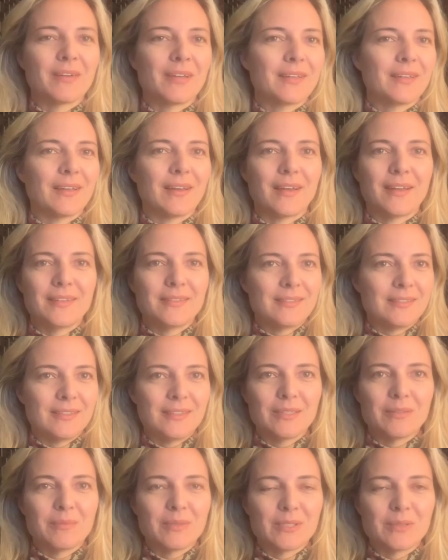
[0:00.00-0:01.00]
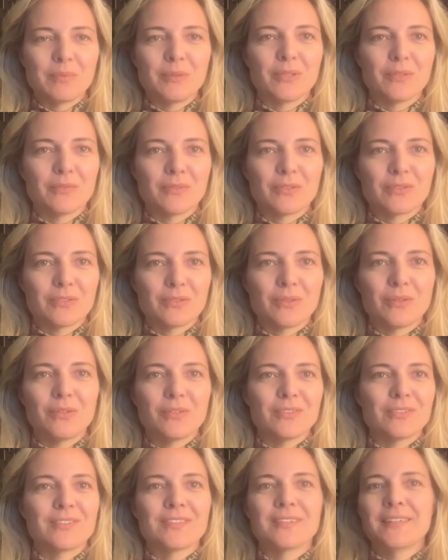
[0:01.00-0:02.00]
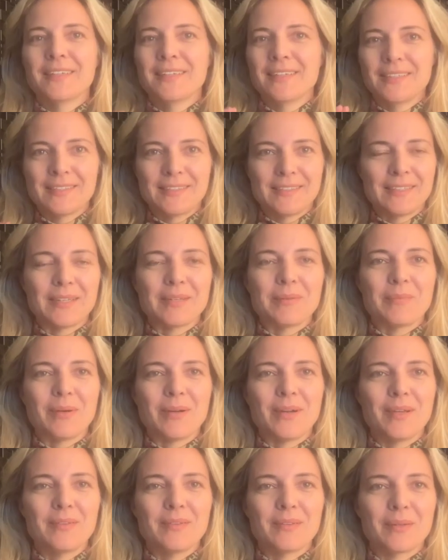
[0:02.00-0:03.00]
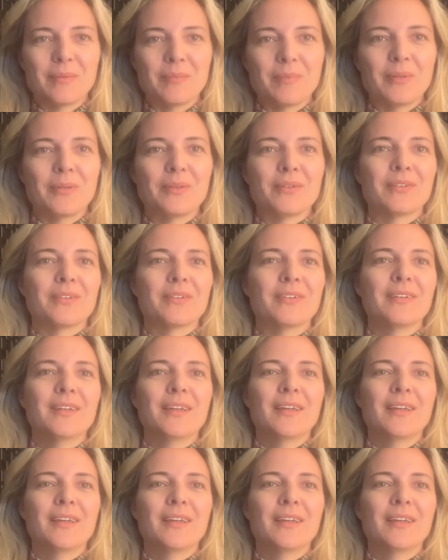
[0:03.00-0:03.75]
I see them as beautiful souls sitting behind the computer.